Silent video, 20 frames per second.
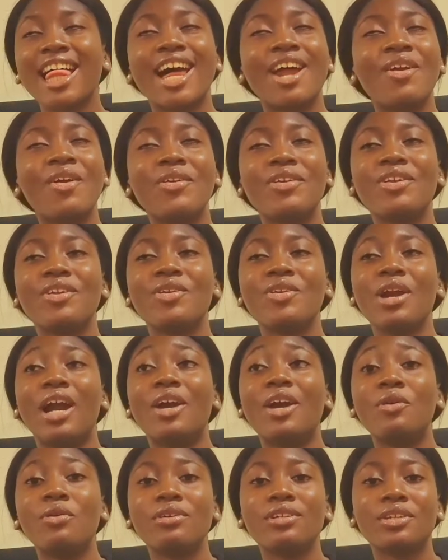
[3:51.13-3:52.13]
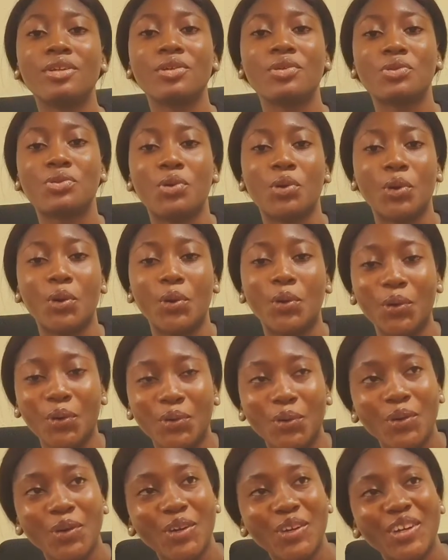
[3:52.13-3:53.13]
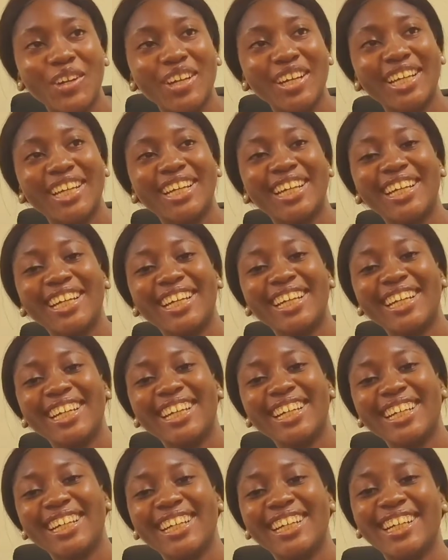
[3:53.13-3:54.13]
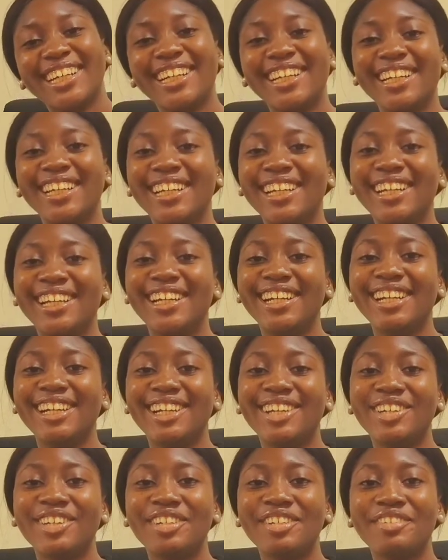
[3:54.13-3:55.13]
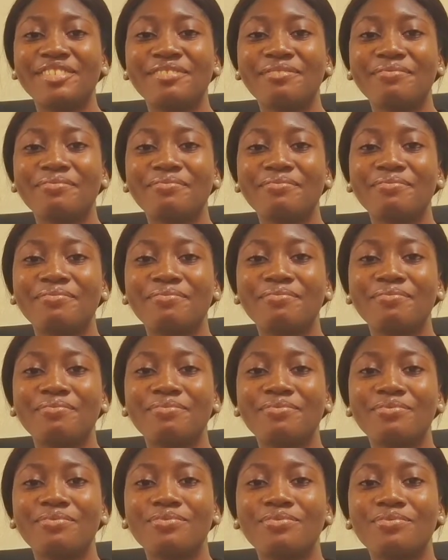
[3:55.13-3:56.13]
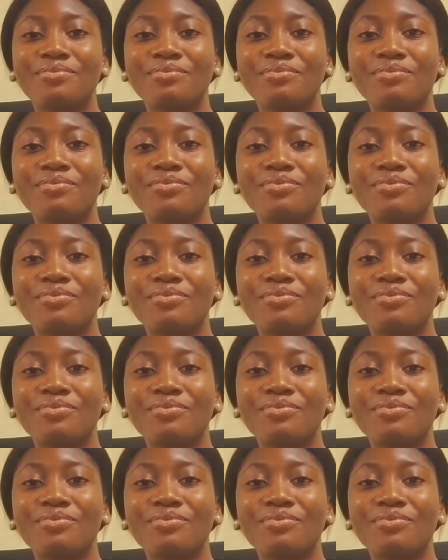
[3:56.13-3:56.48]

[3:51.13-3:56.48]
I don't think so. Your favorite TV show?